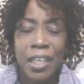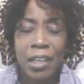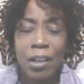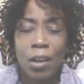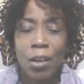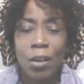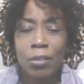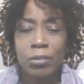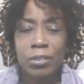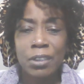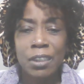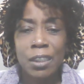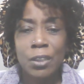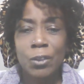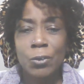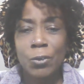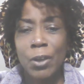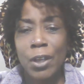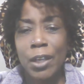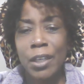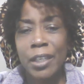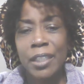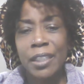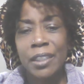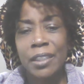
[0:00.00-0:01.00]
all sitting
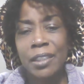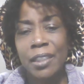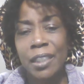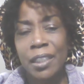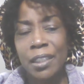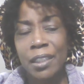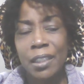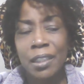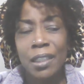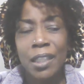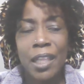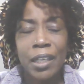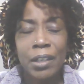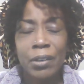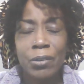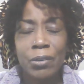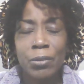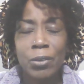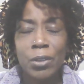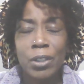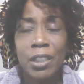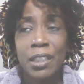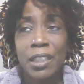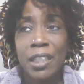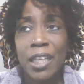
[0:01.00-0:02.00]
around eating dinner. They're like a
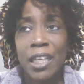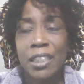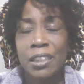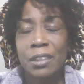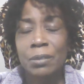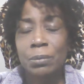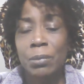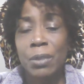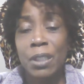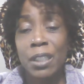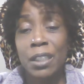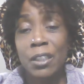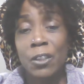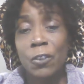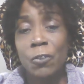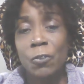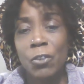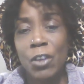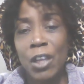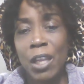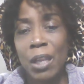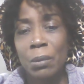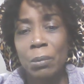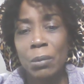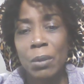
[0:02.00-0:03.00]
really nice blended
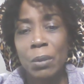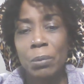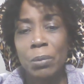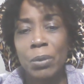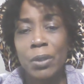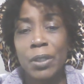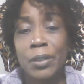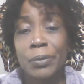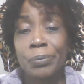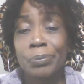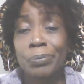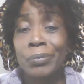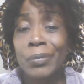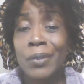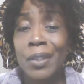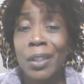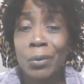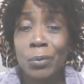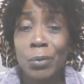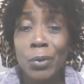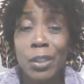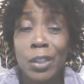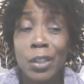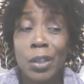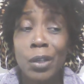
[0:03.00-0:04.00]
family, but
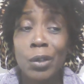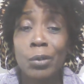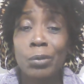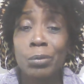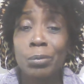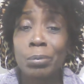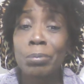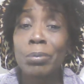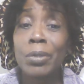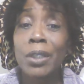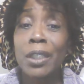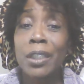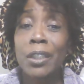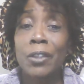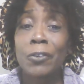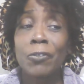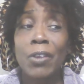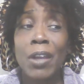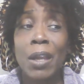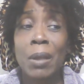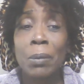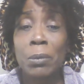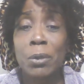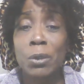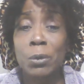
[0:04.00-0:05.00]
we know blended
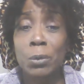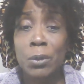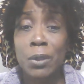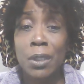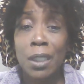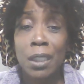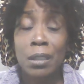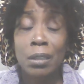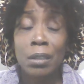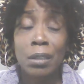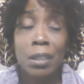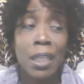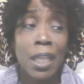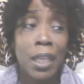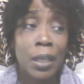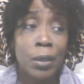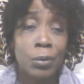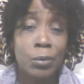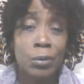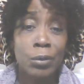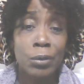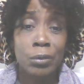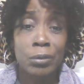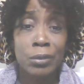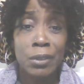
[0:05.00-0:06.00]
families what they look like
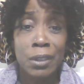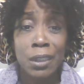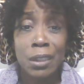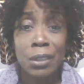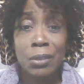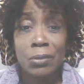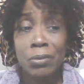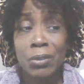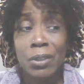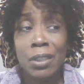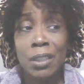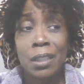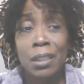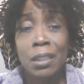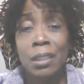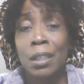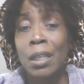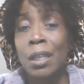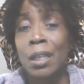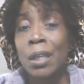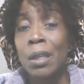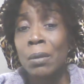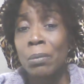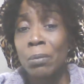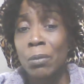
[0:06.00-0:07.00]
on TV,
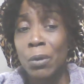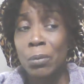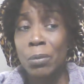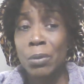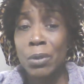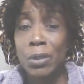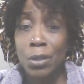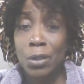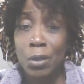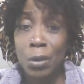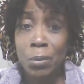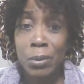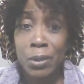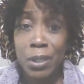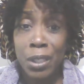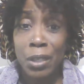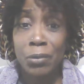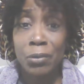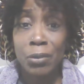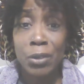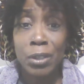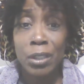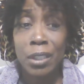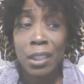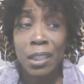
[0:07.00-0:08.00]
but we know what they
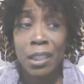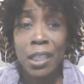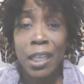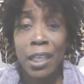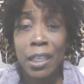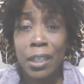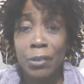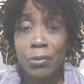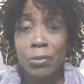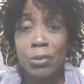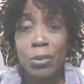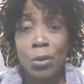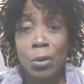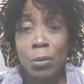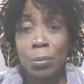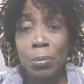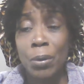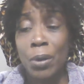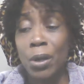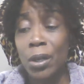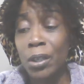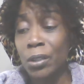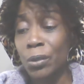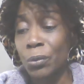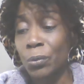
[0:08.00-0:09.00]
really like if you're a
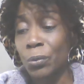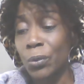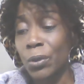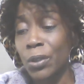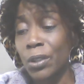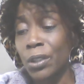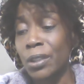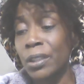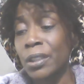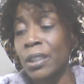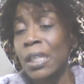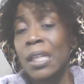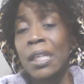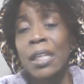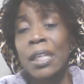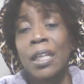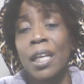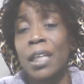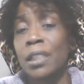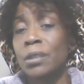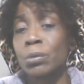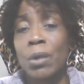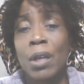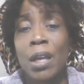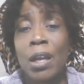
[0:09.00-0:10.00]
part of one.
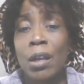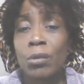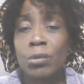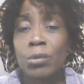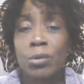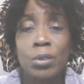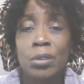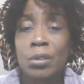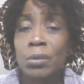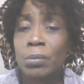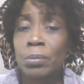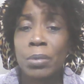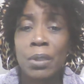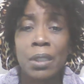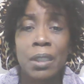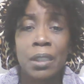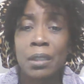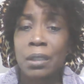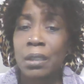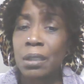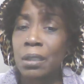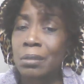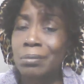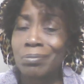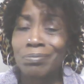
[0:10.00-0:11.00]
That's why I don't do the
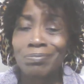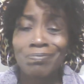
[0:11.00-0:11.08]
blended.